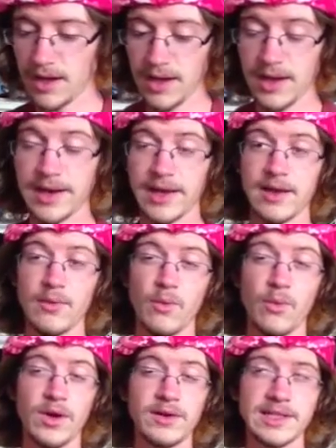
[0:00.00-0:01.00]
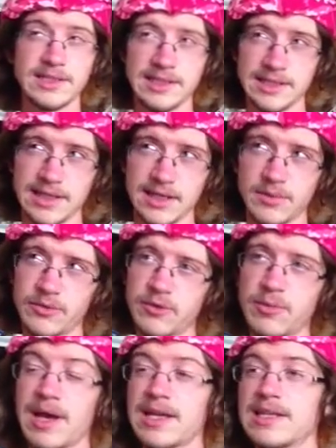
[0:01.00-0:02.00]
And I, one last thing that comes
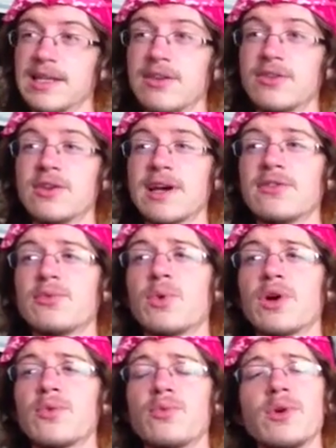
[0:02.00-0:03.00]
to mind is you guys work